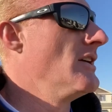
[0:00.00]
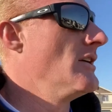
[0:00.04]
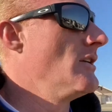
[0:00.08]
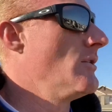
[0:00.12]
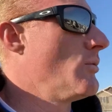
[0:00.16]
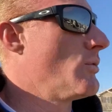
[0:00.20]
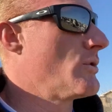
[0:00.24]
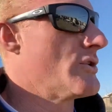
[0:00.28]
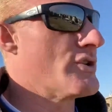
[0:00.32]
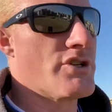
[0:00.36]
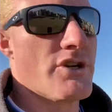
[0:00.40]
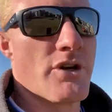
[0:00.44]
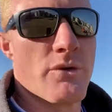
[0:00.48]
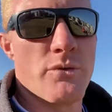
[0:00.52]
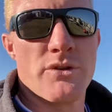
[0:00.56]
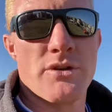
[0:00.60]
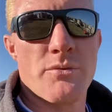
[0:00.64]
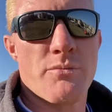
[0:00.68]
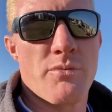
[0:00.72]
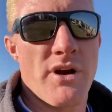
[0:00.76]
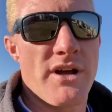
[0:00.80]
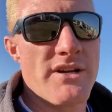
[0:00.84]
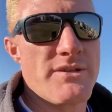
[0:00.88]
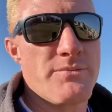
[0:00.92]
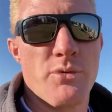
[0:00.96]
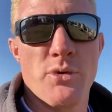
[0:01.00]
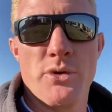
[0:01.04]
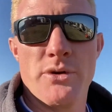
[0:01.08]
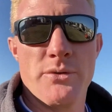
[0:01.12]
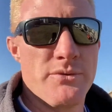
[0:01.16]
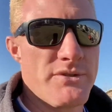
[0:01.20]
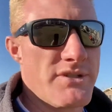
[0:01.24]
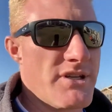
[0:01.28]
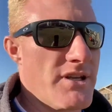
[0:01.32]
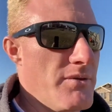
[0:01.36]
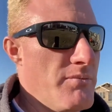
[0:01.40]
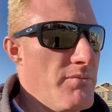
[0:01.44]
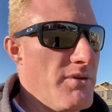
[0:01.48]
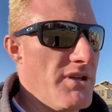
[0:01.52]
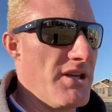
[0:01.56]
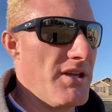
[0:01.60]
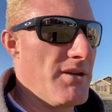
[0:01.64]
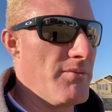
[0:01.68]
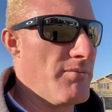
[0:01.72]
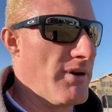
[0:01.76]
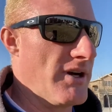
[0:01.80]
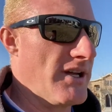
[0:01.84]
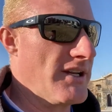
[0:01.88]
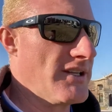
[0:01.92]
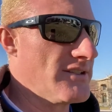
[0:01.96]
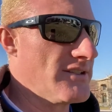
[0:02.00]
We weren't sure what the price point was going to be, but